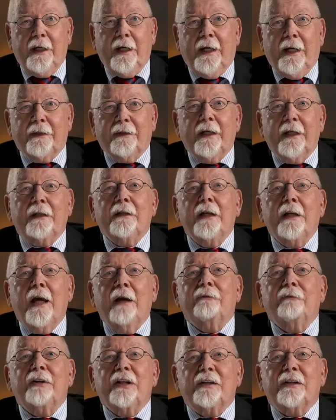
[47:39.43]
and then
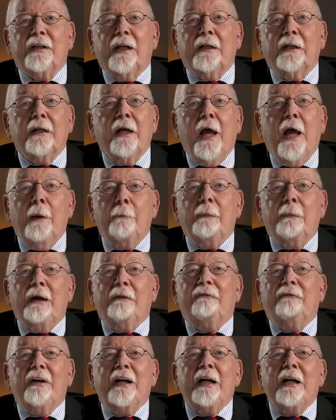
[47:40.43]
everything may
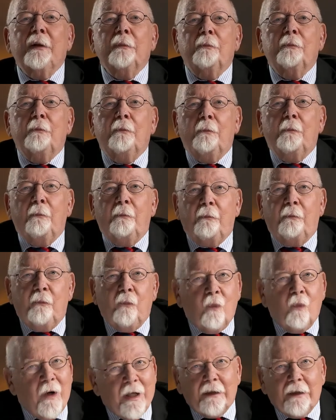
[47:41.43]
very
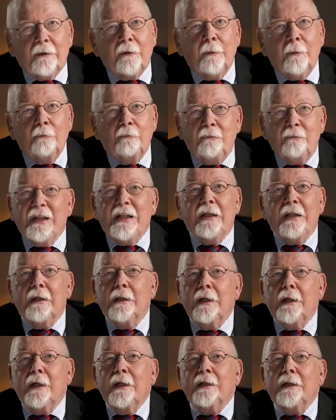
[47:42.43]
well be
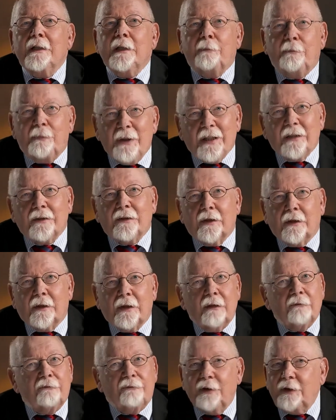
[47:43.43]
depicted
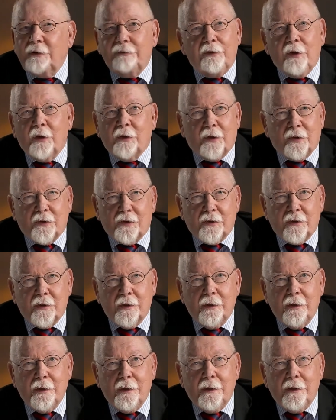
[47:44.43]
in full focus,
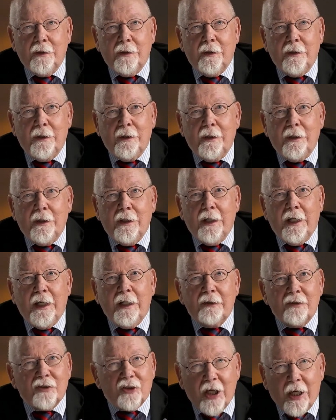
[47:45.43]

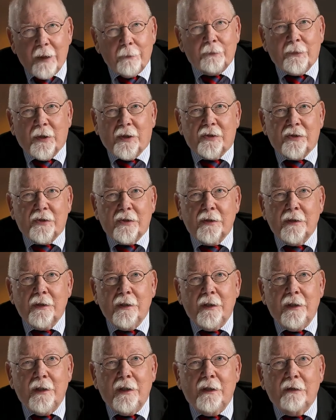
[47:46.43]
in sharpness,
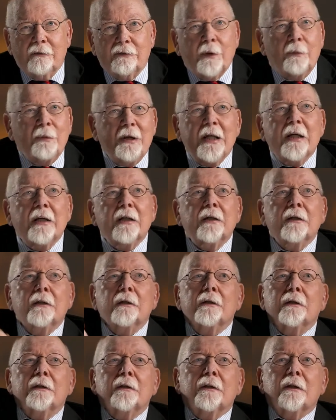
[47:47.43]
from here
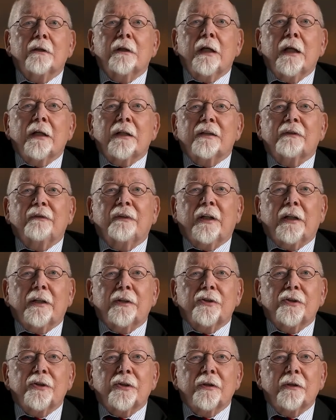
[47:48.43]
to the next
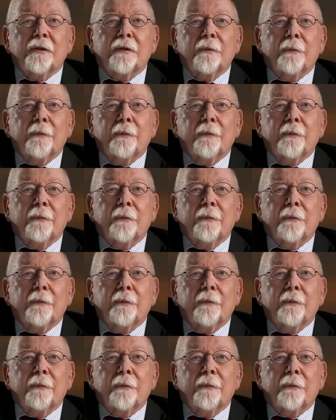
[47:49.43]
village.